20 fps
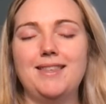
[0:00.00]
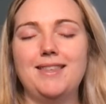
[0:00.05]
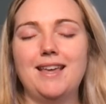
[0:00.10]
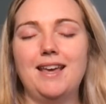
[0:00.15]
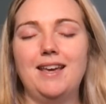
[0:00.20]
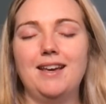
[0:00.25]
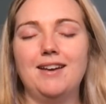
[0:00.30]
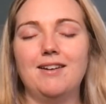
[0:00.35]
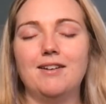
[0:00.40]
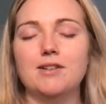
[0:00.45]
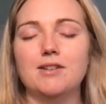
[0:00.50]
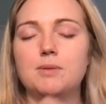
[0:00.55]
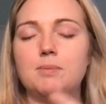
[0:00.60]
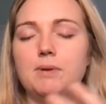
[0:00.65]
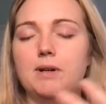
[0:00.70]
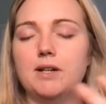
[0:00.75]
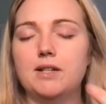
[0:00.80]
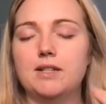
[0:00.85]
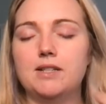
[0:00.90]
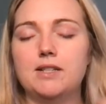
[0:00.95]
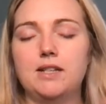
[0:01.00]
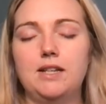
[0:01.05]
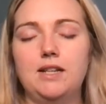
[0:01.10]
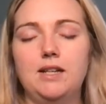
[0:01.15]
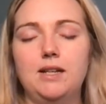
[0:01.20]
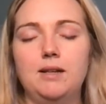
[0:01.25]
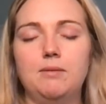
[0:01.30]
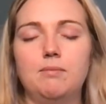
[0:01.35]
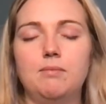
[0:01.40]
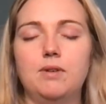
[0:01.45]
thank our spirit
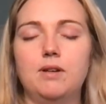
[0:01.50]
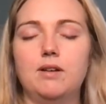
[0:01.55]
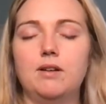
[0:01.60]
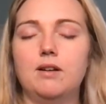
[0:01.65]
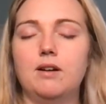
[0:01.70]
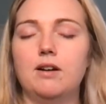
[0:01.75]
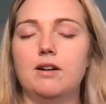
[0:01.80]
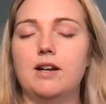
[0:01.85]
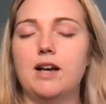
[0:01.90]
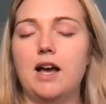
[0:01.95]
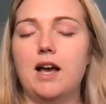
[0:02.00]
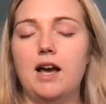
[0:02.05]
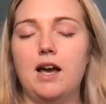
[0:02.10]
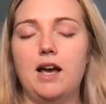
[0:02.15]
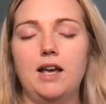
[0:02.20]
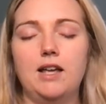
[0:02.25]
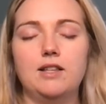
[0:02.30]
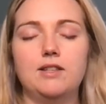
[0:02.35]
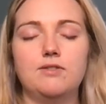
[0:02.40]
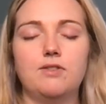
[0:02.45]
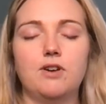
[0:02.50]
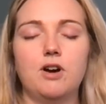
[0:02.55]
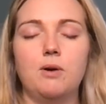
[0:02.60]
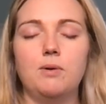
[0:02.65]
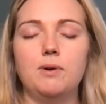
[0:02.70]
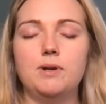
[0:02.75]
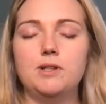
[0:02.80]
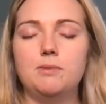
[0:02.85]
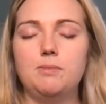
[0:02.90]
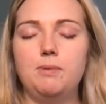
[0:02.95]
team, our guides for
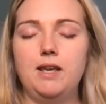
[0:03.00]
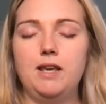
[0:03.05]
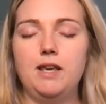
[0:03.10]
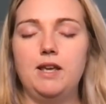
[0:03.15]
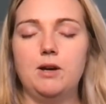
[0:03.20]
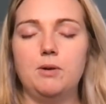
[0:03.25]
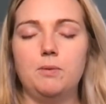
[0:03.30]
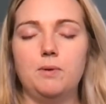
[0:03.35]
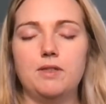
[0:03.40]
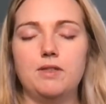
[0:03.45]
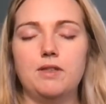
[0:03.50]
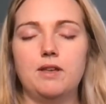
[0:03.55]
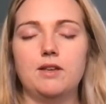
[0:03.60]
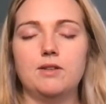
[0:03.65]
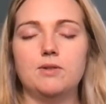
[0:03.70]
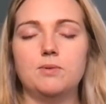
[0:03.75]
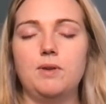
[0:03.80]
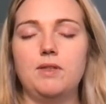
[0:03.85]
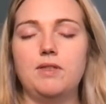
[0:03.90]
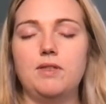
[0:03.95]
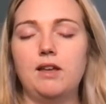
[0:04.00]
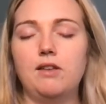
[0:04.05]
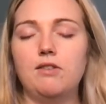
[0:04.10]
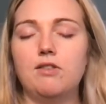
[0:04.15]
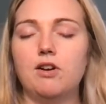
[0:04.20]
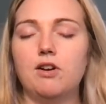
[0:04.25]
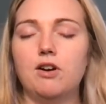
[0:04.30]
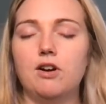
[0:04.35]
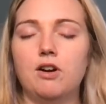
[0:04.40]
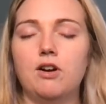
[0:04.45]
always being here with us. We
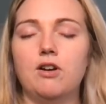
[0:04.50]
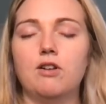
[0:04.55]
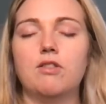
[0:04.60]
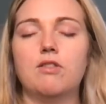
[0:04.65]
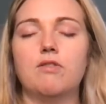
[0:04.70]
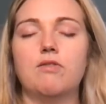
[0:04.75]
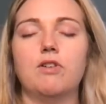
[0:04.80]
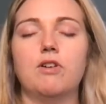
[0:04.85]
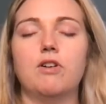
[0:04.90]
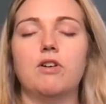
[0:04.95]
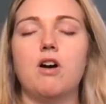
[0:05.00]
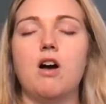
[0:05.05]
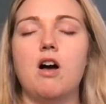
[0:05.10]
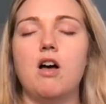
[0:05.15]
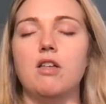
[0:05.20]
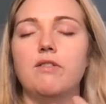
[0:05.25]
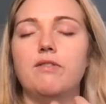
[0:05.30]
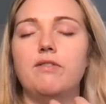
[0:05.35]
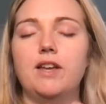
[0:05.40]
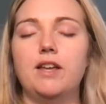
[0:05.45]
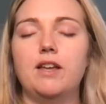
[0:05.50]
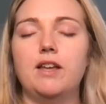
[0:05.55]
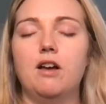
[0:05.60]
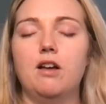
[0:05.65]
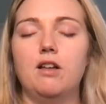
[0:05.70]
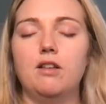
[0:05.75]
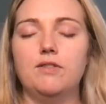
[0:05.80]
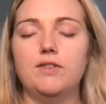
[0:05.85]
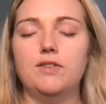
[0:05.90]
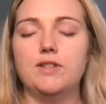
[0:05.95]
thank the earth for all
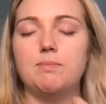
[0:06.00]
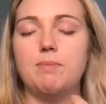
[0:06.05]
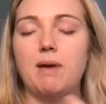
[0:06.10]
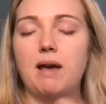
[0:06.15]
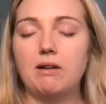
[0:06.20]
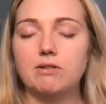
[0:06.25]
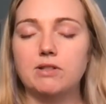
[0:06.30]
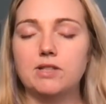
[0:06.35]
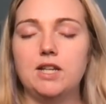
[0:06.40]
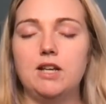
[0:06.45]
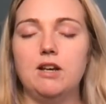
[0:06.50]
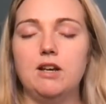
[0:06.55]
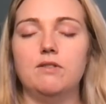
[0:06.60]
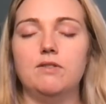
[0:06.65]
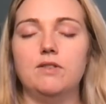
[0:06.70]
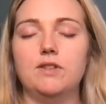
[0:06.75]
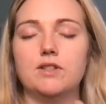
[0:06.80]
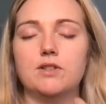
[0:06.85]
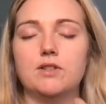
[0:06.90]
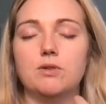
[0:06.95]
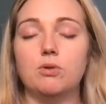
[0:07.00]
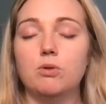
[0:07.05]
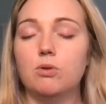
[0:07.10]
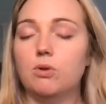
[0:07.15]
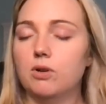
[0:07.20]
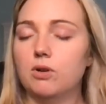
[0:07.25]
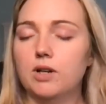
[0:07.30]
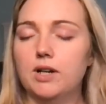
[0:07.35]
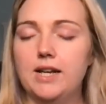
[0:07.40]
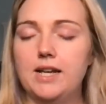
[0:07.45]
of its bounty, all of its
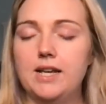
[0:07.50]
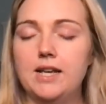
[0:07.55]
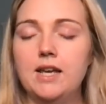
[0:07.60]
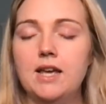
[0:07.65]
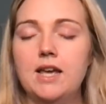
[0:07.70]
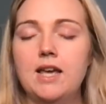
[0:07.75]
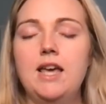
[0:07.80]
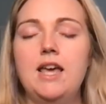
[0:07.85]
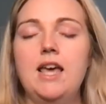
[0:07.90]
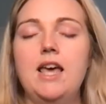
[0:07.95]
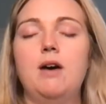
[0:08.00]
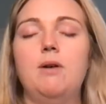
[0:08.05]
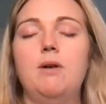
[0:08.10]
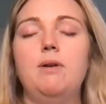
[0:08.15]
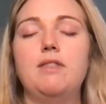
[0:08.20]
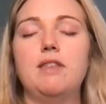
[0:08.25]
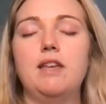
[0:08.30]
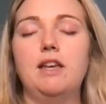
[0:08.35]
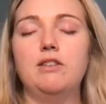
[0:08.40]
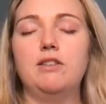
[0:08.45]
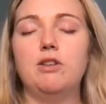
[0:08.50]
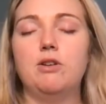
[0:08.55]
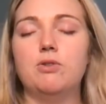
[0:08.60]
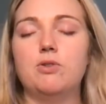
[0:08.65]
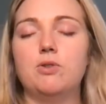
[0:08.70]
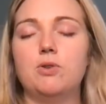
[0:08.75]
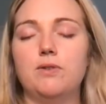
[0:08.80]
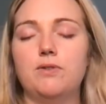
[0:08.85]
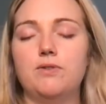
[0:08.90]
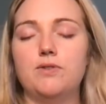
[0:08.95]
glory. We thank
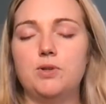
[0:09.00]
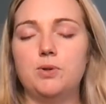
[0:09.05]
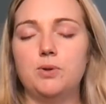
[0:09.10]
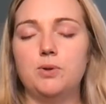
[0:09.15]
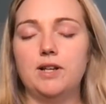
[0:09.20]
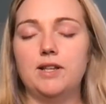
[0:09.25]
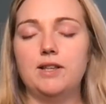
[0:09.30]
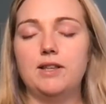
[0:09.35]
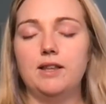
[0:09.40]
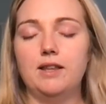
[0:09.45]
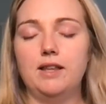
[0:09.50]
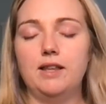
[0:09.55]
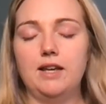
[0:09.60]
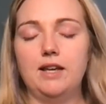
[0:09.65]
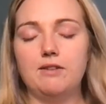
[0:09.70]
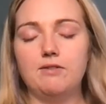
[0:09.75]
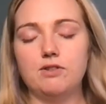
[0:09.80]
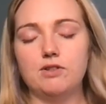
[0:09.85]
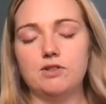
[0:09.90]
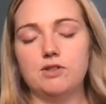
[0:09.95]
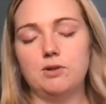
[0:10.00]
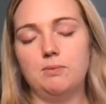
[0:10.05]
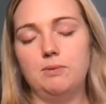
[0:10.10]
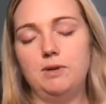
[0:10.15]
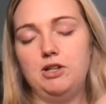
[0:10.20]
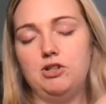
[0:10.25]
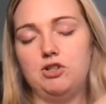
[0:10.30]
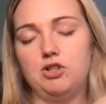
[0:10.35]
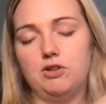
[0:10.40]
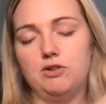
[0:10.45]
those who have stewarded the land for so
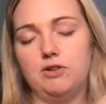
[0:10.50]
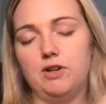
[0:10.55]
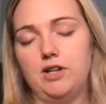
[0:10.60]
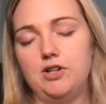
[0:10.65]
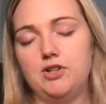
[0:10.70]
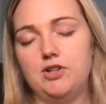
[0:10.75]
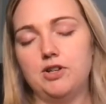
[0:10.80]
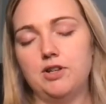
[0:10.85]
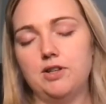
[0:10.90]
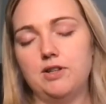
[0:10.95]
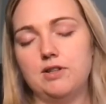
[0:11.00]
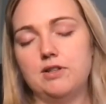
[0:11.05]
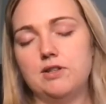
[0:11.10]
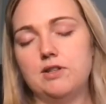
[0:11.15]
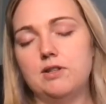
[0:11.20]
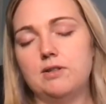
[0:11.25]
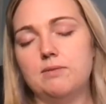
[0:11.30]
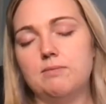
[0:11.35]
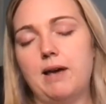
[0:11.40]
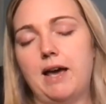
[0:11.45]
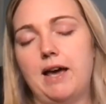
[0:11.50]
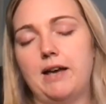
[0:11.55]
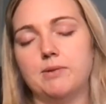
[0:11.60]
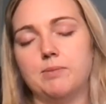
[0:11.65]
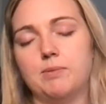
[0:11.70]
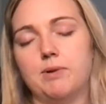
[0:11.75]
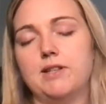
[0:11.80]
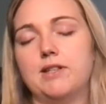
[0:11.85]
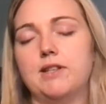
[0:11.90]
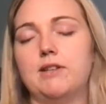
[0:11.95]
many generations,
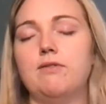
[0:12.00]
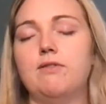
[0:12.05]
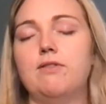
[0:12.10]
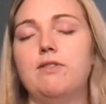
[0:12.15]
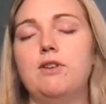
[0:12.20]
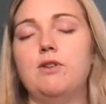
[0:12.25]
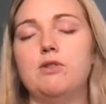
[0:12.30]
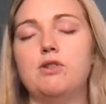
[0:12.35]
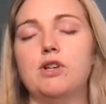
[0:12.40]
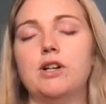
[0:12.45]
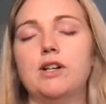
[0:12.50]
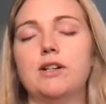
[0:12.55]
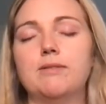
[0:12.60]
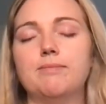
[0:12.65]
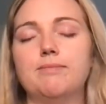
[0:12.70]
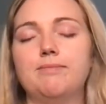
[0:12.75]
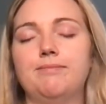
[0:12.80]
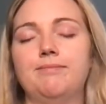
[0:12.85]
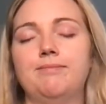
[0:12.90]
past, present, and future.